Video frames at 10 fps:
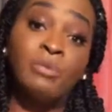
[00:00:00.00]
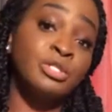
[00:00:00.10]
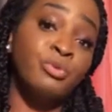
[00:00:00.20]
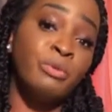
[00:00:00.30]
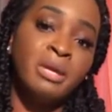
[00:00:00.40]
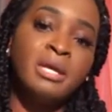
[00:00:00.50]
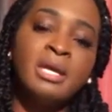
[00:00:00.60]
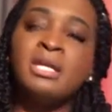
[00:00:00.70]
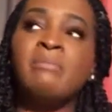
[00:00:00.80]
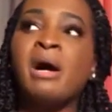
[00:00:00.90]
Once we meet
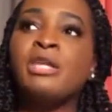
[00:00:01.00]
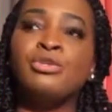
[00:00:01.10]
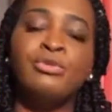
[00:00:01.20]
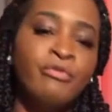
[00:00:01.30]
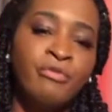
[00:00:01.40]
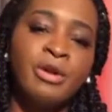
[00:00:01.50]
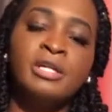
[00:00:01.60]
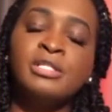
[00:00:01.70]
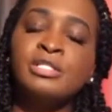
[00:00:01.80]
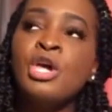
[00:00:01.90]
anybody, new
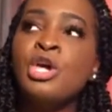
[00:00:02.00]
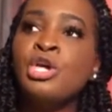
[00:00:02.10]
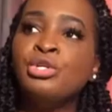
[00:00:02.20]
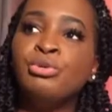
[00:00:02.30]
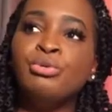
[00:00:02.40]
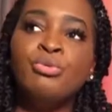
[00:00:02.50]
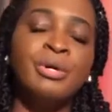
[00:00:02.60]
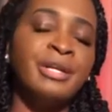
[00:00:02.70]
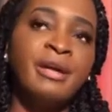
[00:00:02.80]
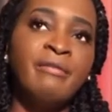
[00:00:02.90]
friends, new
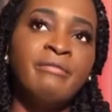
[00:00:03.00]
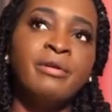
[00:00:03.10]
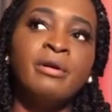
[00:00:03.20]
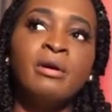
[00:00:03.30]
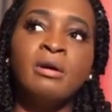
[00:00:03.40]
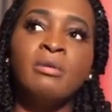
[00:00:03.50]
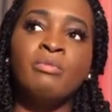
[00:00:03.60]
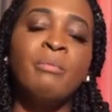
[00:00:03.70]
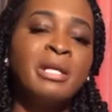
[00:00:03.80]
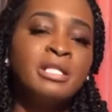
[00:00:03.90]
whatever,
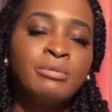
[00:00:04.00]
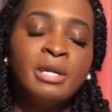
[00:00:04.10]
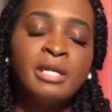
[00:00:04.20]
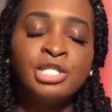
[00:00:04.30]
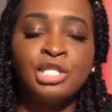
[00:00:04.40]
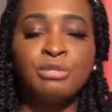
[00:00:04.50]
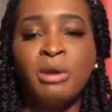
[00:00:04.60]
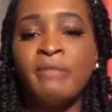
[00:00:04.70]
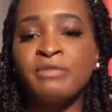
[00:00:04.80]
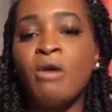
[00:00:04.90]
romantic relationships,
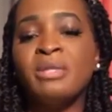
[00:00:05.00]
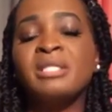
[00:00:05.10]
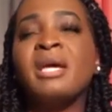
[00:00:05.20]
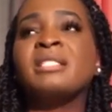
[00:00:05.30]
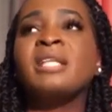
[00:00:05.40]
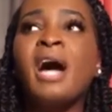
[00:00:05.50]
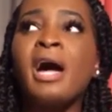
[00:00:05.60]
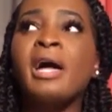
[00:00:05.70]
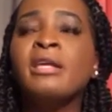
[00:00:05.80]
we have to always ask God,